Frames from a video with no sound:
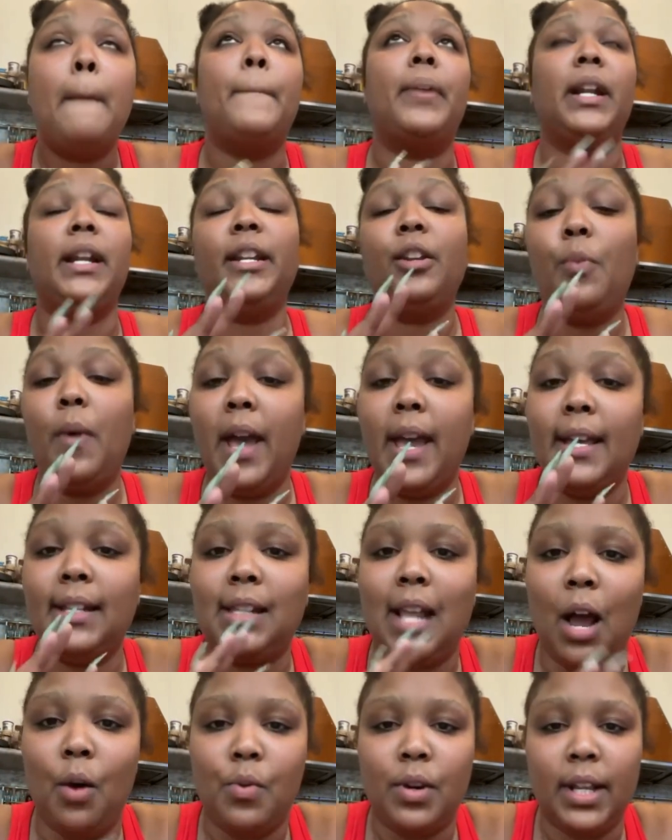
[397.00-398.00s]
But
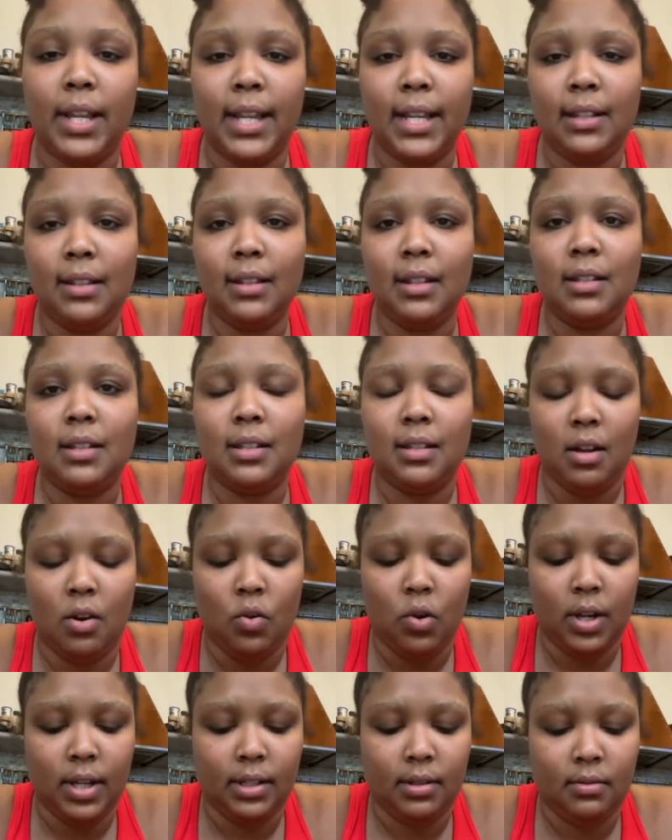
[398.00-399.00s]
anyways, I want to end this
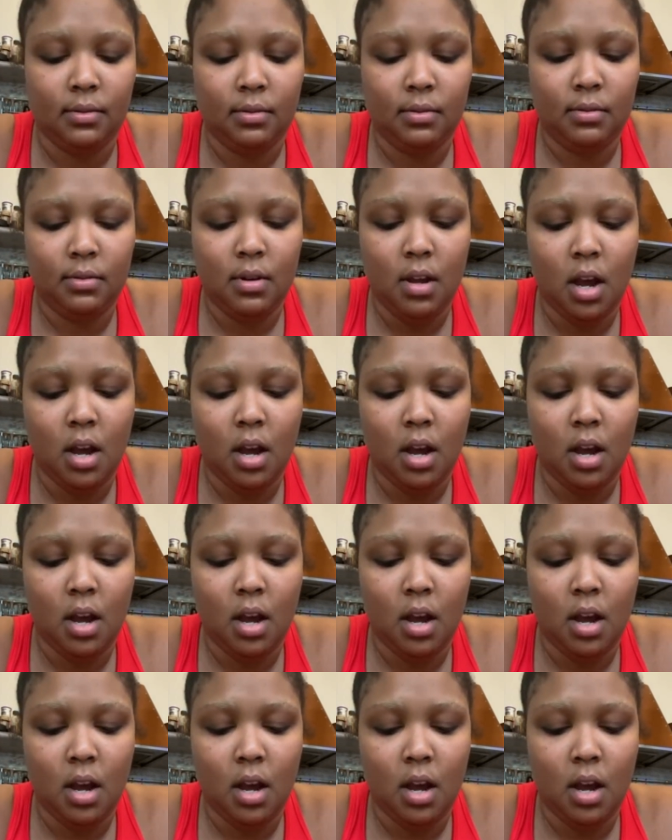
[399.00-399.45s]
on